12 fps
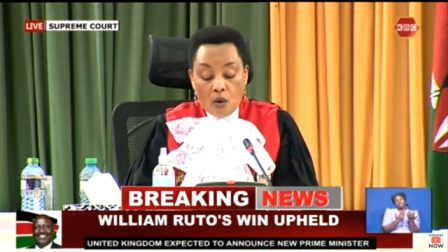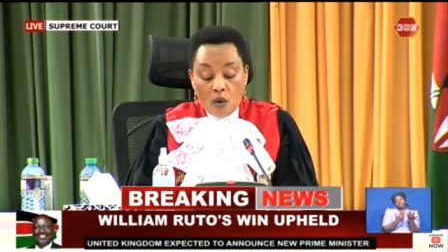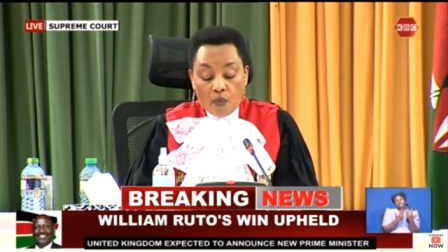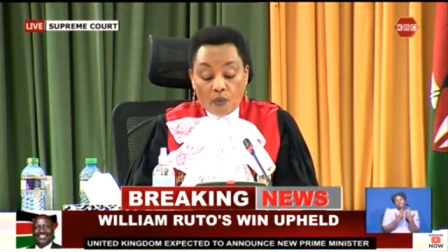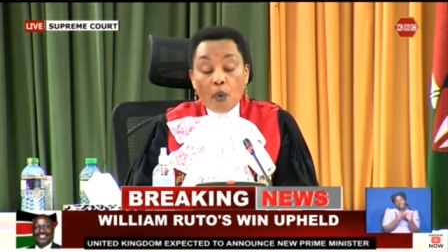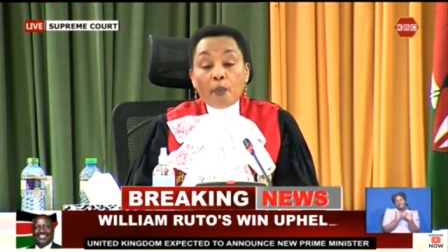
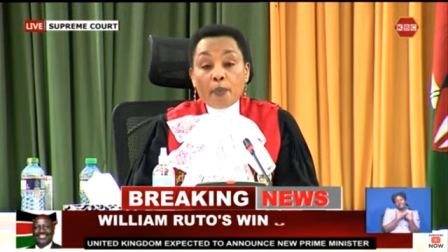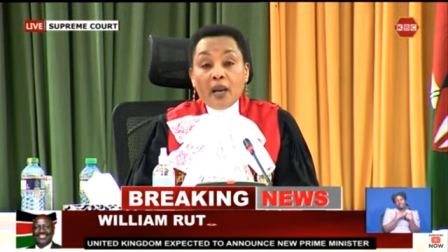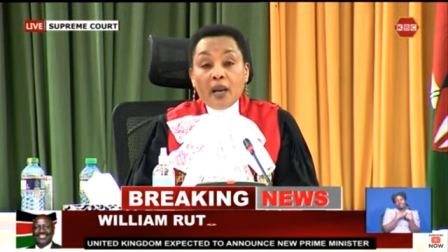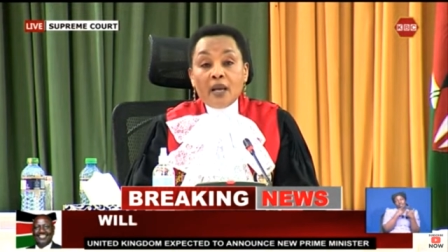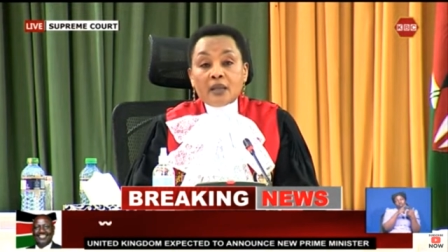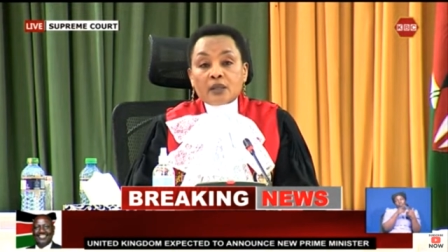of
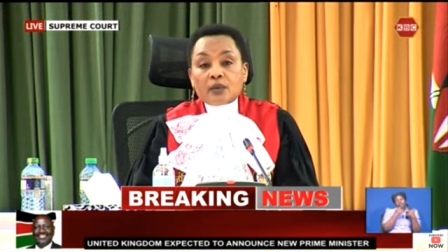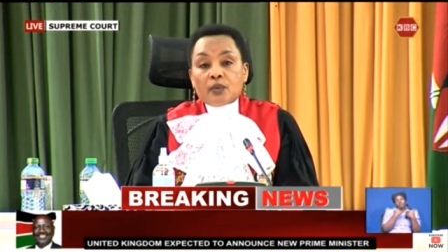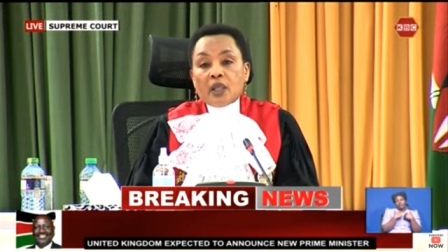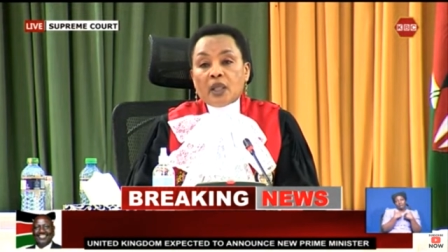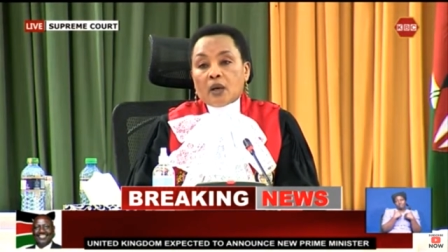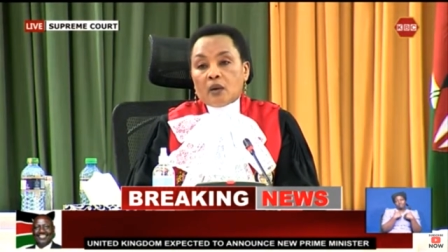
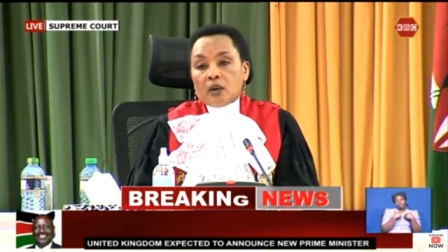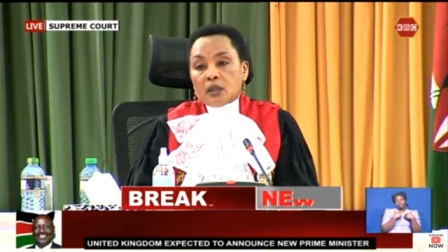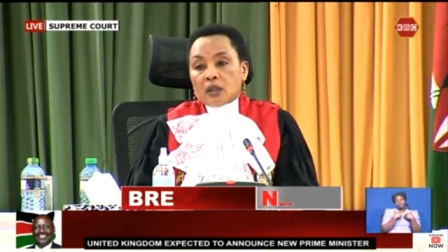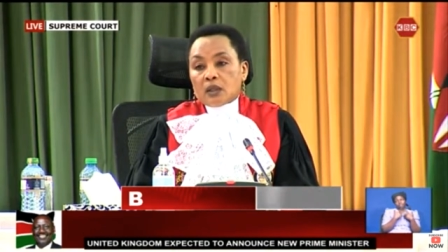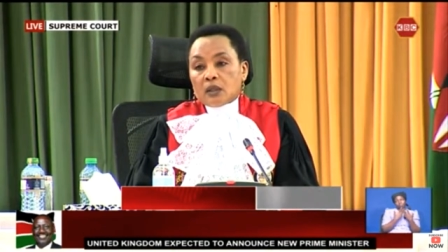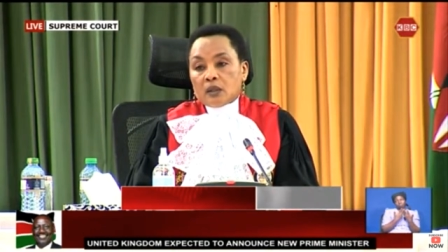compliance with the
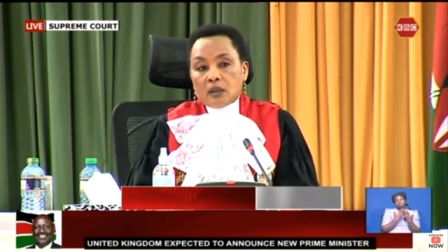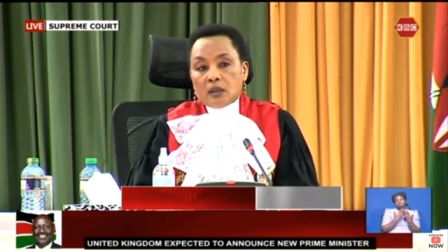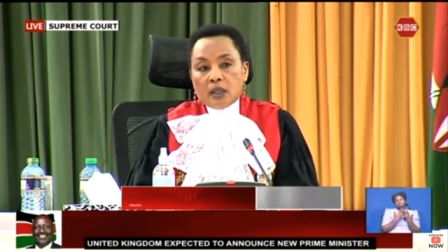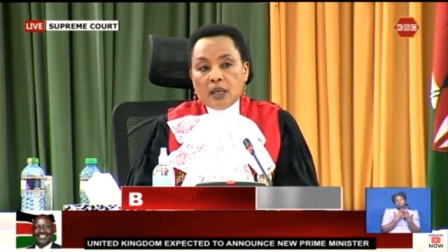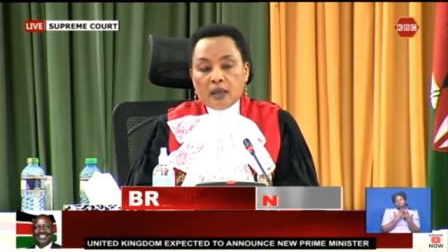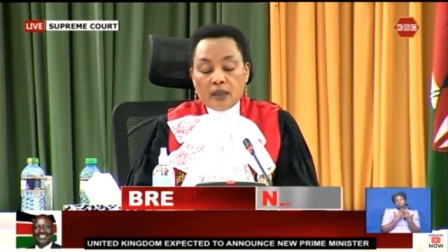
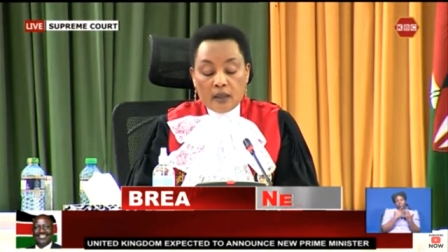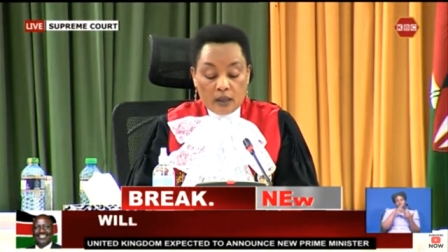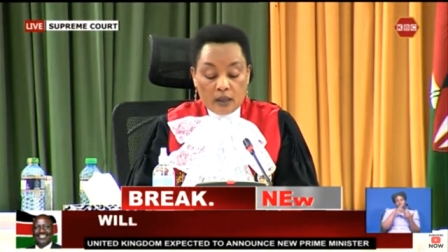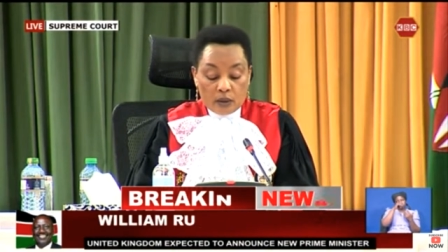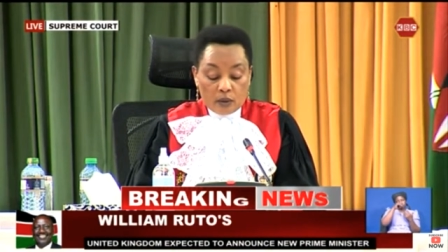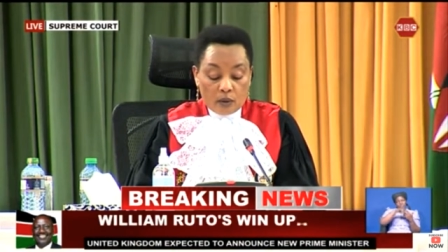constitution and
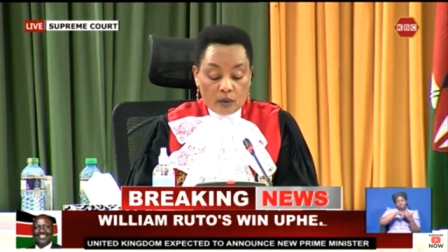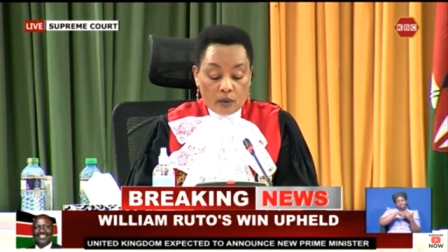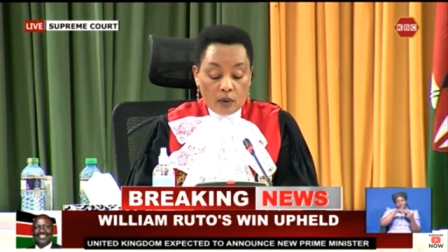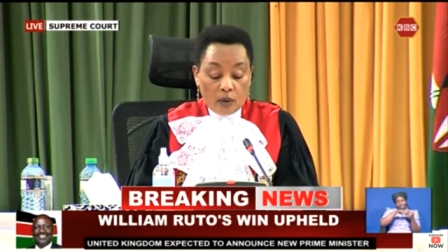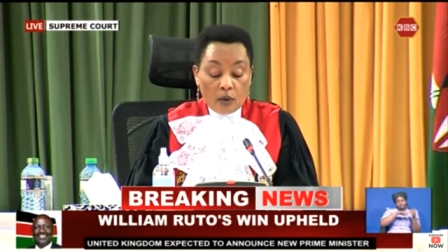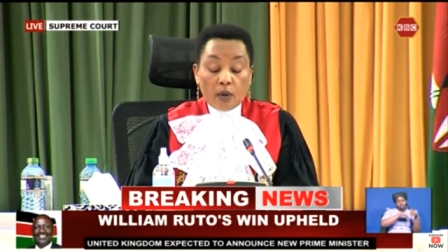
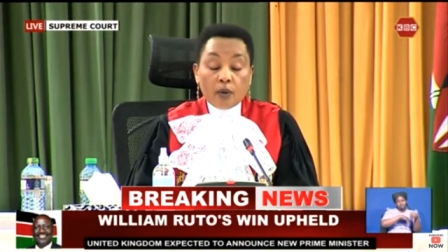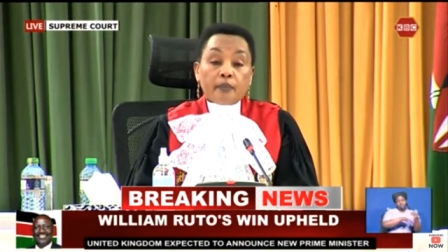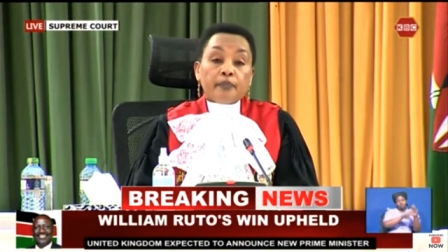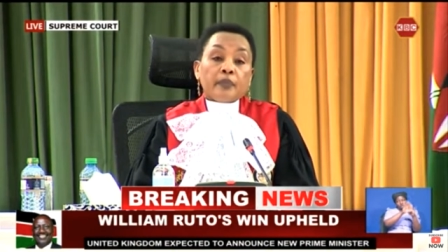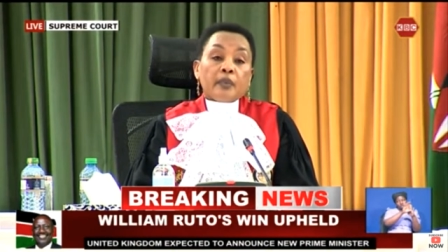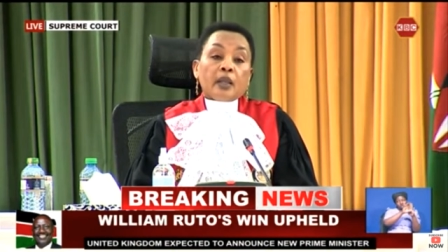electoral law
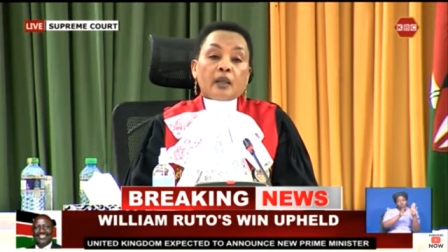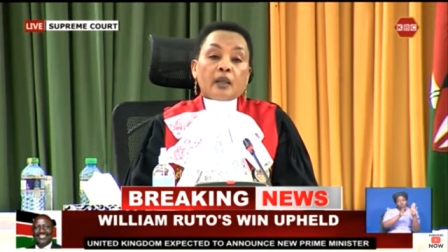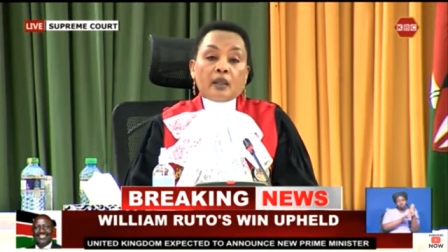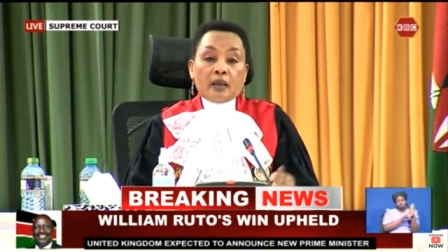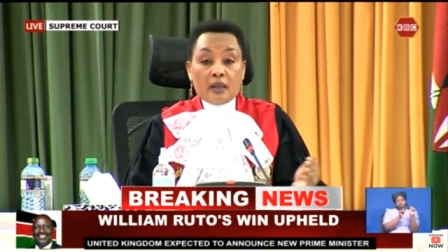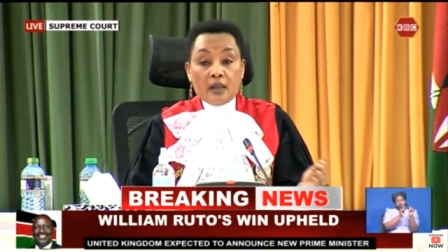
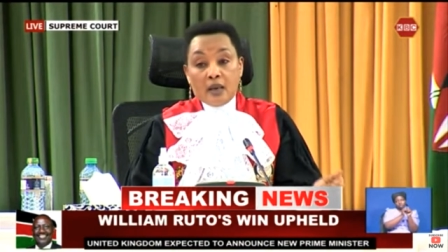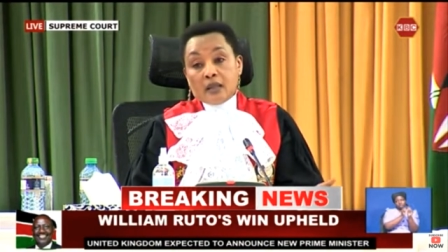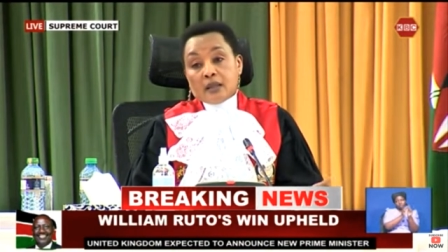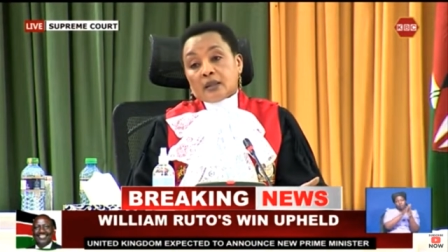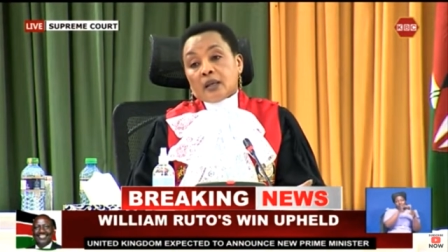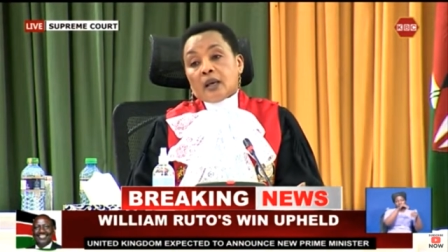than the
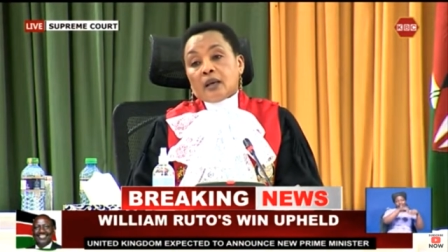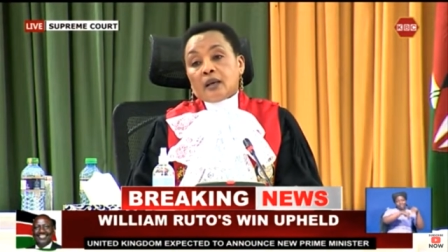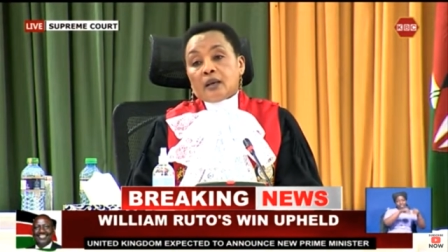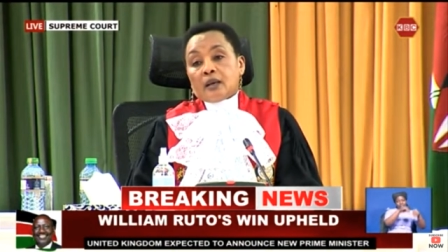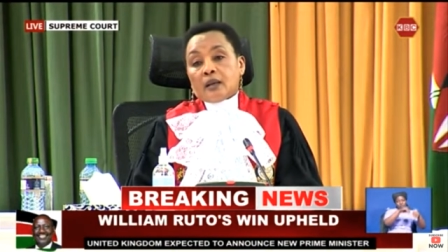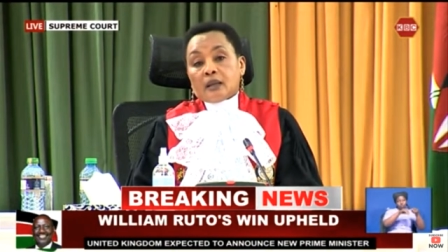other side.